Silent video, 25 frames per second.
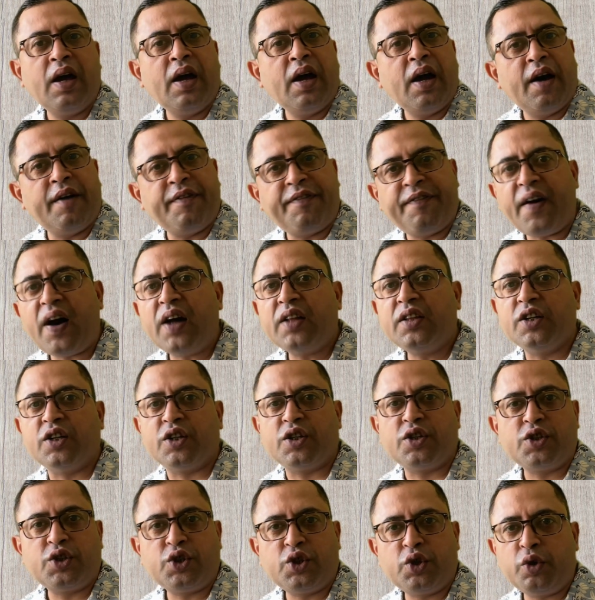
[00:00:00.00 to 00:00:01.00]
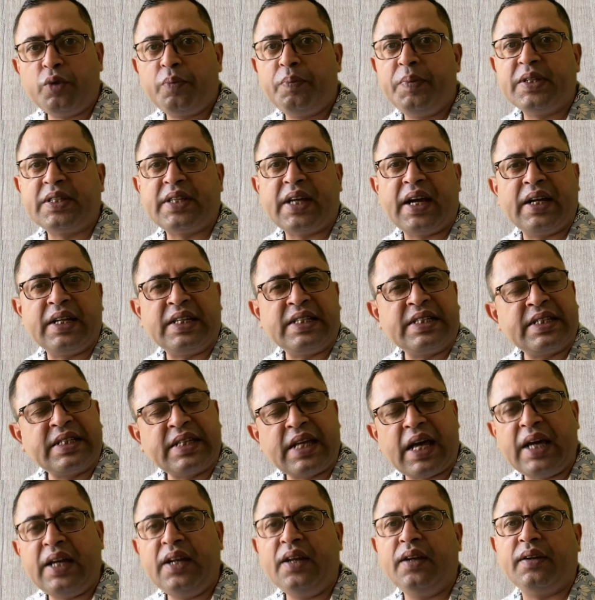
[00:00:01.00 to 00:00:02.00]
Her father stood beside
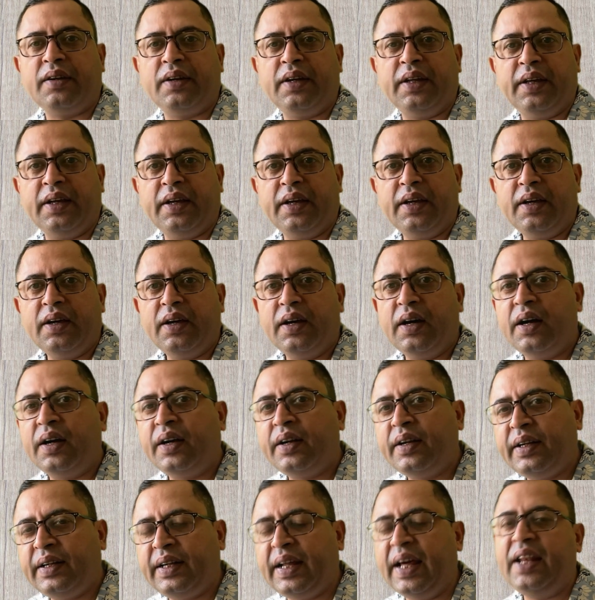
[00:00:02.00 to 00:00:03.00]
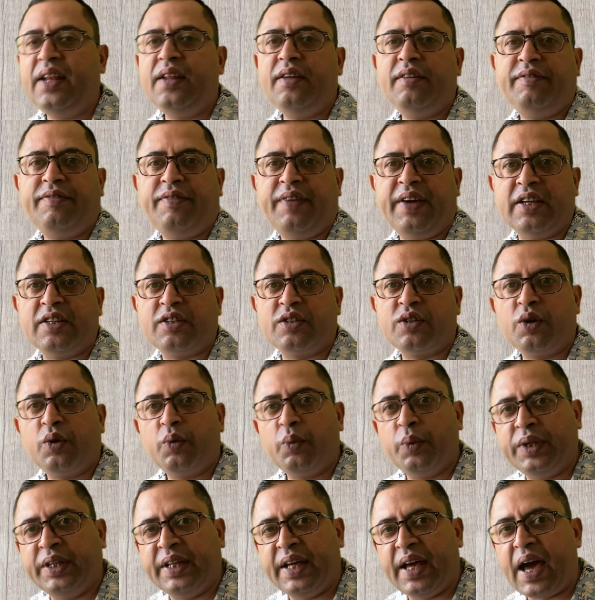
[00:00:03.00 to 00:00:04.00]
silently, a telling face
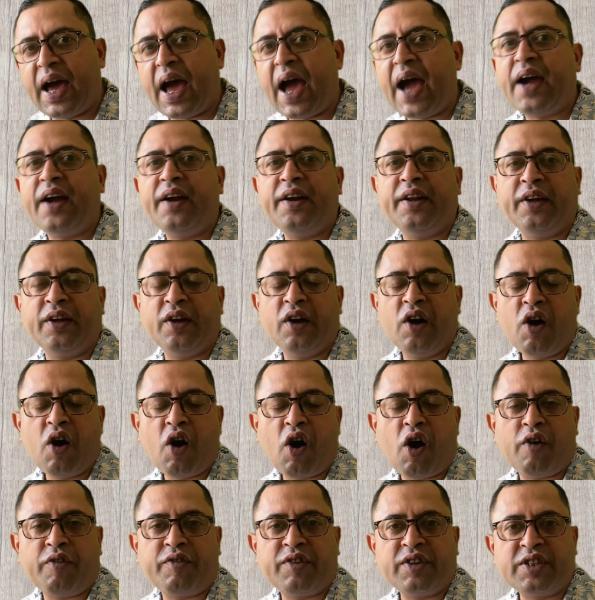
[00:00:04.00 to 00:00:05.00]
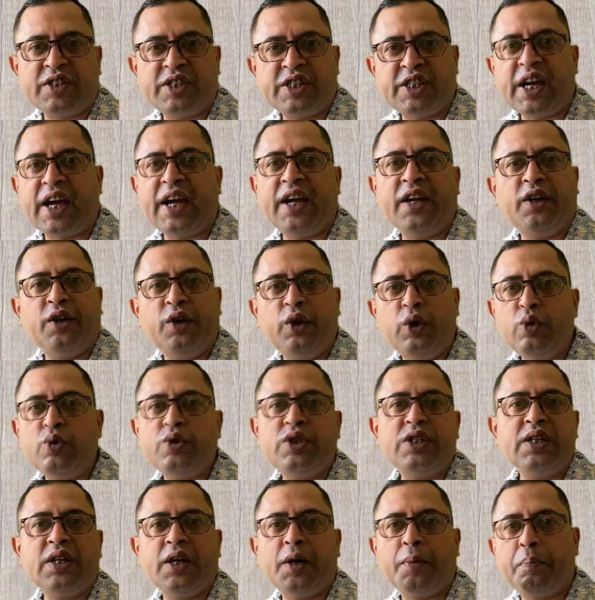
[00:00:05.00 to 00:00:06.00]
with the agony of his child
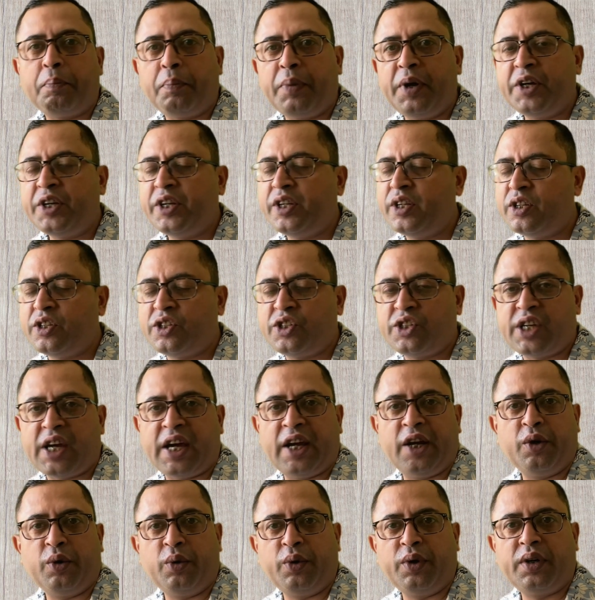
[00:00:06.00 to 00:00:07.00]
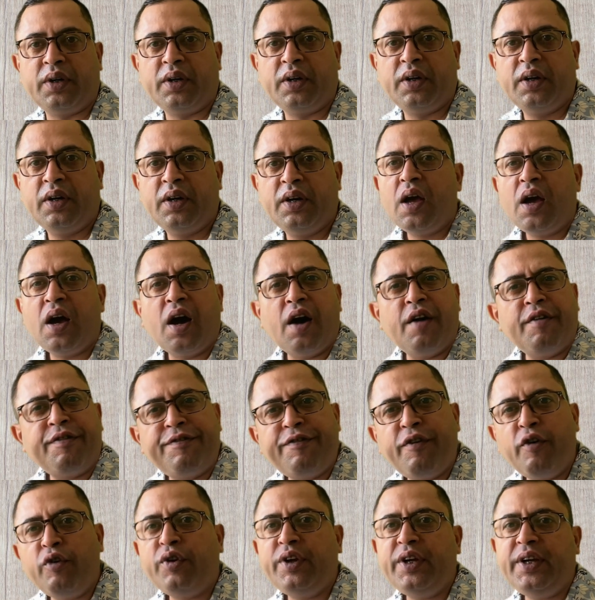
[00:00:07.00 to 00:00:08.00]
losing a precious childhood, a
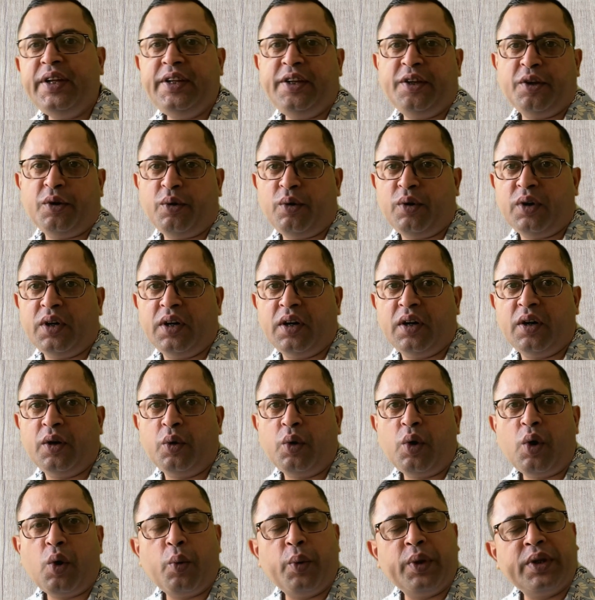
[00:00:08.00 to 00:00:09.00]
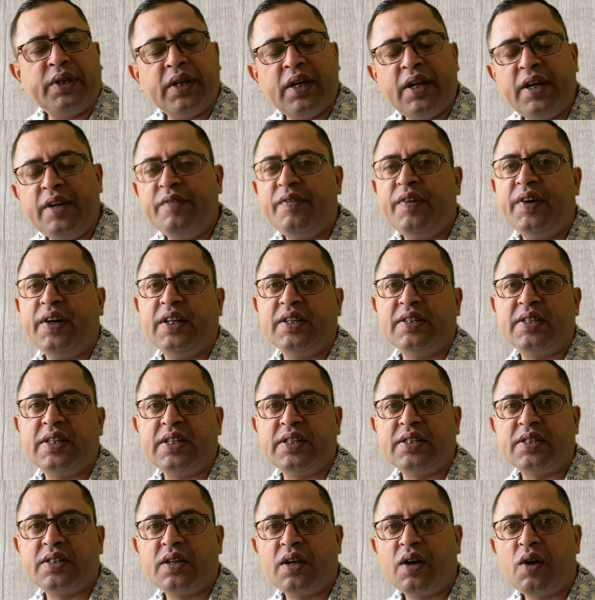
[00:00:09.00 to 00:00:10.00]
14 year old girl with a liver
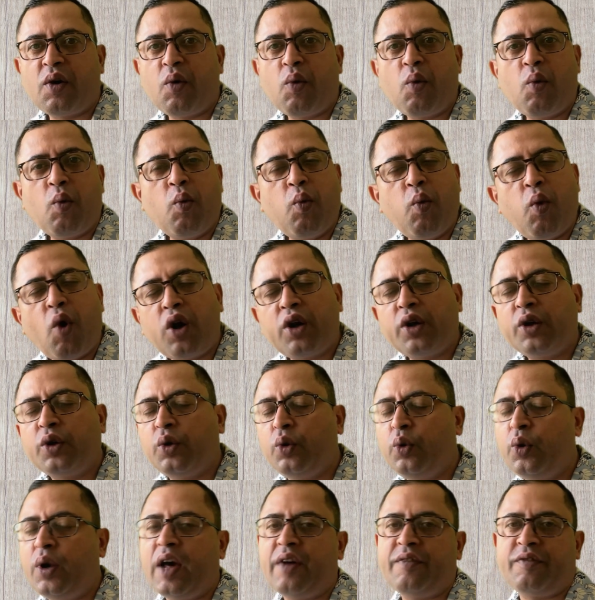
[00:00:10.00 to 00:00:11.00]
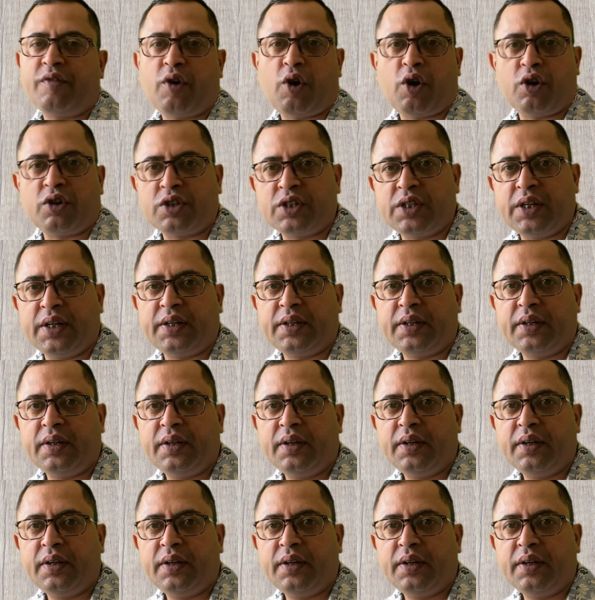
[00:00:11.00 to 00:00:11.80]
disease. What could have caused it?